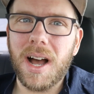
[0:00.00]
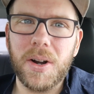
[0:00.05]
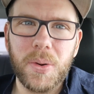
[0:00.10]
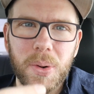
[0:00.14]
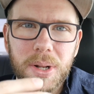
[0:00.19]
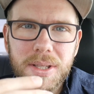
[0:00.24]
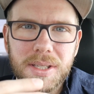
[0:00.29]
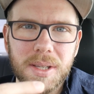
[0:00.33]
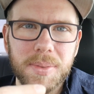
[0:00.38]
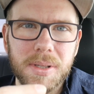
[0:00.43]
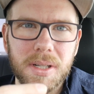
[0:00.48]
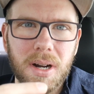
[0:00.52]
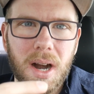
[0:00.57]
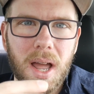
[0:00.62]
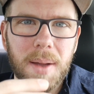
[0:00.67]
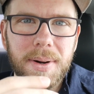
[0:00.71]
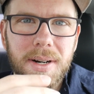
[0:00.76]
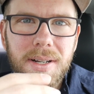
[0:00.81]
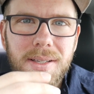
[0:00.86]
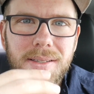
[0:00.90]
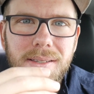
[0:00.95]
hundred
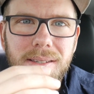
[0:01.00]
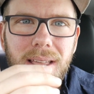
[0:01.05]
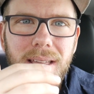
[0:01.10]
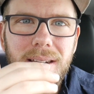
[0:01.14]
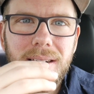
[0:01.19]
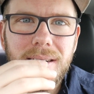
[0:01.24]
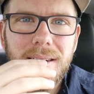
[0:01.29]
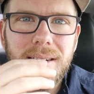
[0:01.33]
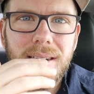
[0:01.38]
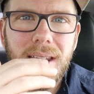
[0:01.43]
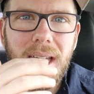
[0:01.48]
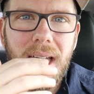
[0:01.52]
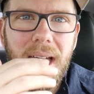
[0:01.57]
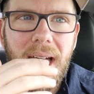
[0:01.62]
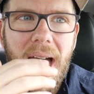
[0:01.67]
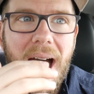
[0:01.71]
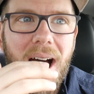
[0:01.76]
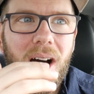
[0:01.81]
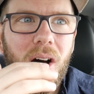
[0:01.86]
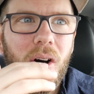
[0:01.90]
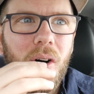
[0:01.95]
subscribers and
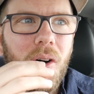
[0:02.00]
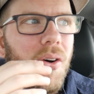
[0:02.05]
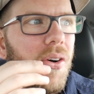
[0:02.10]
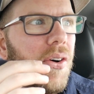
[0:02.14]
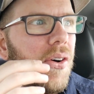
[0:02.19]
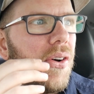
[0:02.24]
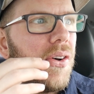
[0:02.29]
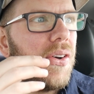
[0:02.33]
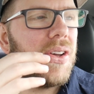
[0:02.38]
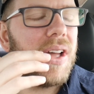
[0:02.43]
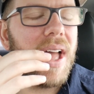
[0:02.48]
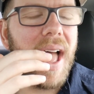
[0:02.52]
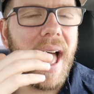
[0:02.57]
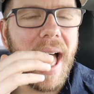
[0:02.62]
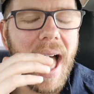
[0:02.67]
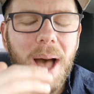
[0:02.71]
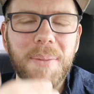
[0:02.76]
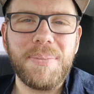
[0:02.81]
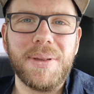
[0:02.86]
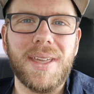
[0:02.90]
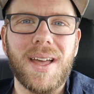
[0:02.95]
how
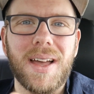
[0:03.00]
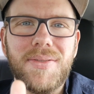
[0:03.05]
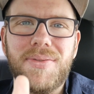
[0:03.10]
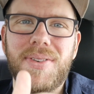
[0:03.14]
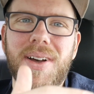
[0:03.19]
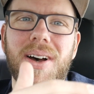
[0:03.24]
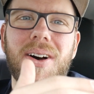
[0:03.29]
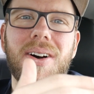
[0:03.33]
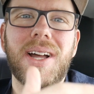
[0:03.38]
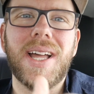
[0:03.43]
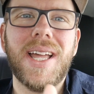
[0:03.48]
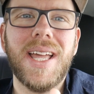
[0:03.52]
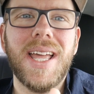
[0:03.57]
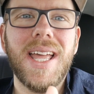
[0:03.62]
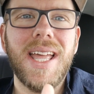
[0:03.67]
happy I felt.